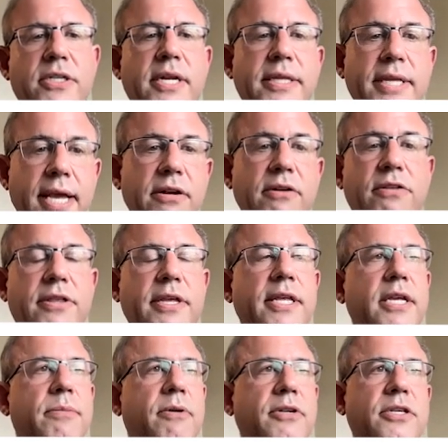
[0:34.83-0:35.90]
And the
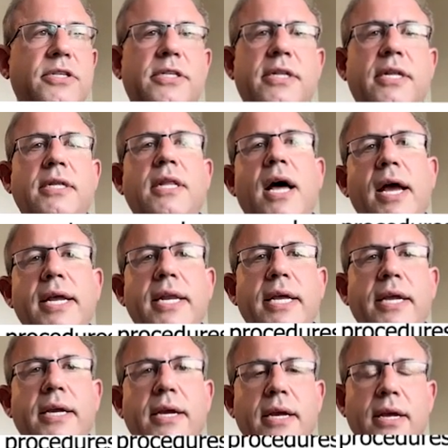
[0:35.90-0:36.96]
endothelium are just the
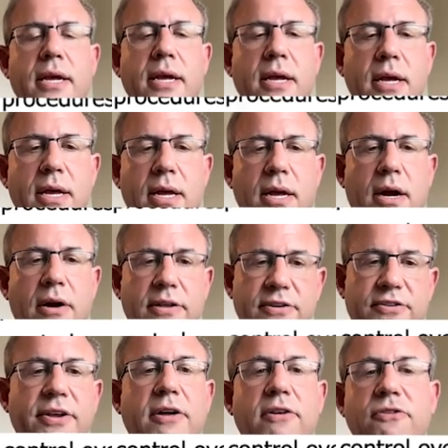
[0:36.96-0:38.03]
lining, are the
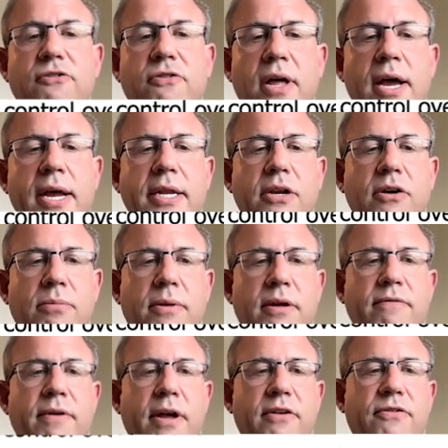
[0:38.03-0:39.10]
cells lining your
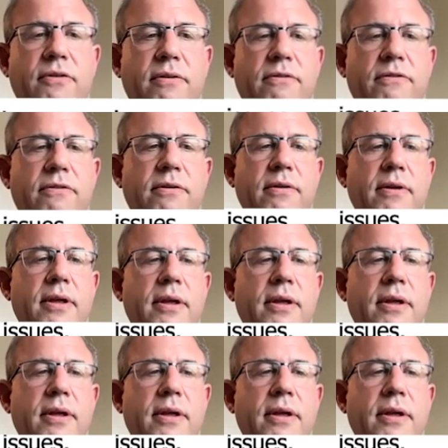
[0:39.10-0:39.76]
blood vessels.